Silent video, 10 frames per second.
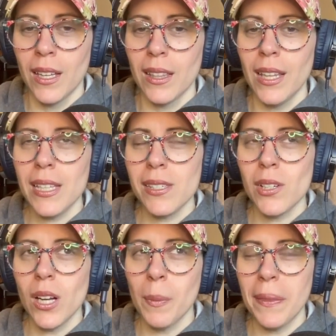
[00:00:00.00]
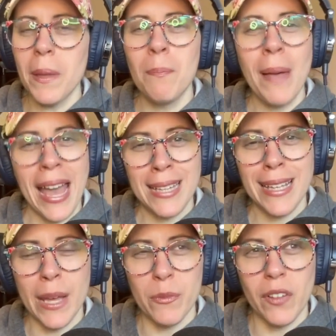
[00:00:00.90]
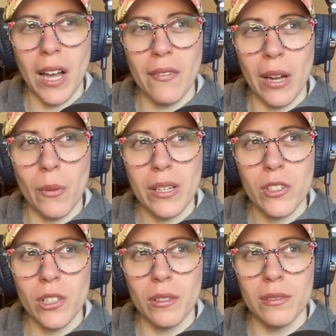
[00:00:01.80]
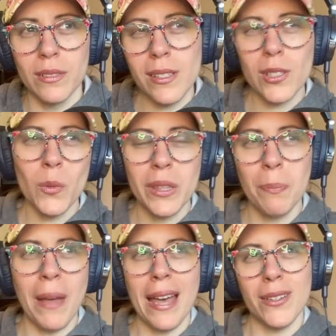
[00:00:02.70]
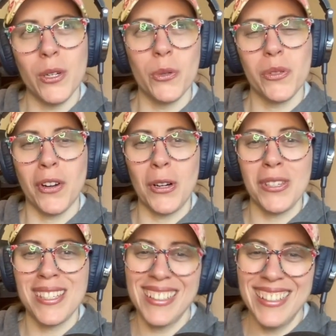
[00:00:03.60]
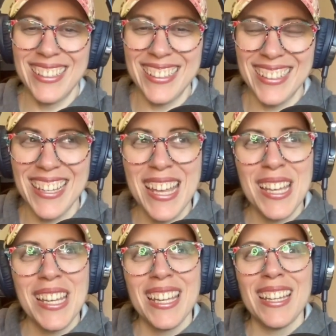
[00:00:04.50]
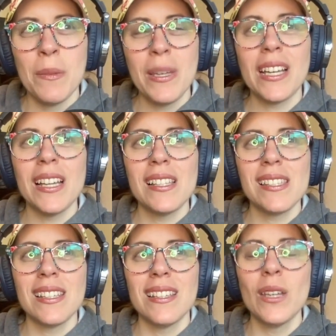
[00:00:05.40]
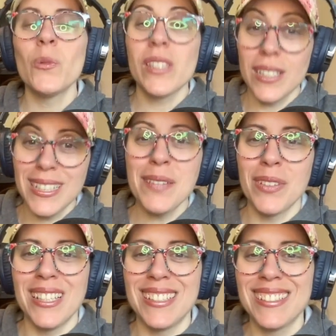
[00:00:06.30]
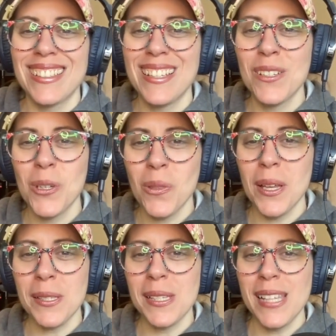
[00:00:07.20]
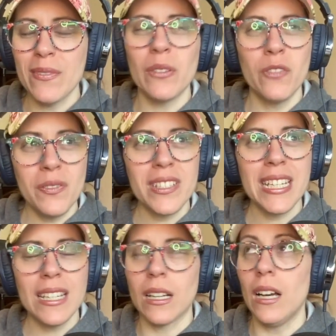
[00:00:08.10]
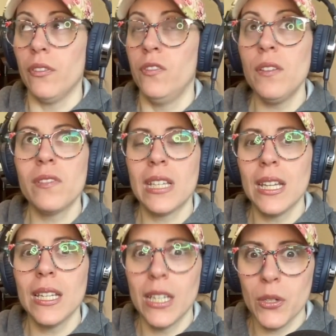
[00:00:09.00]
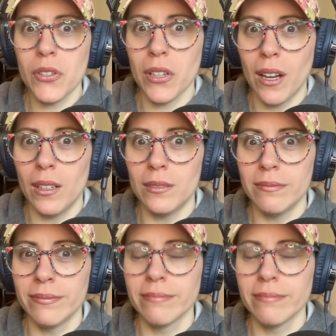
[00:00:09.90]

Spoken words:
let's talk about the bad Game 5 I went to. Let's start with the bad news first. Because it was Cleveland in 2007. 15 years ago.